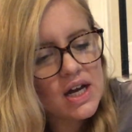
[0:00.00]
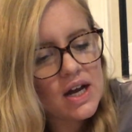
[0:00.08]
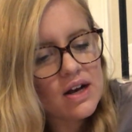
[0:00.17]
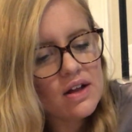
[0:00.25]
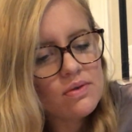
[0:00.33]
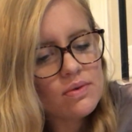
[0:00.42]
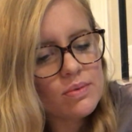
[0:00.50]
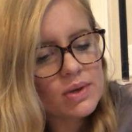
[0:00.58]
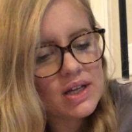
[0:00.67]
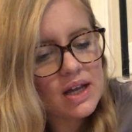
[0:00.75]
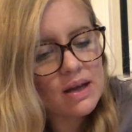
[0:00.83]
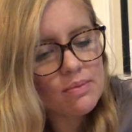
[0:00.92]
Another woman
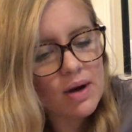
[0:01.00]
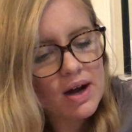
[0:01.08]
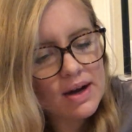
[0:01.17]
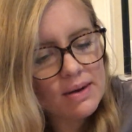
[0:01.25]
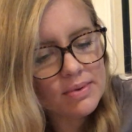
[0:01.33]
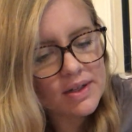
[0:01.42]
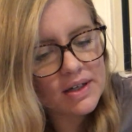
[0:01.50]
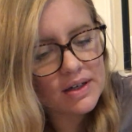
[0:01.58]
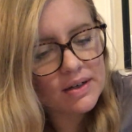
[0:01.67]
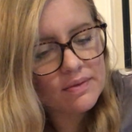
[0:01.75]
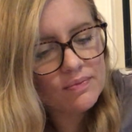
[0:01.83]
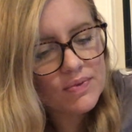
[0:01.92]
came hobbling
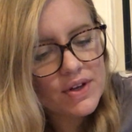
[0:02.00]
in.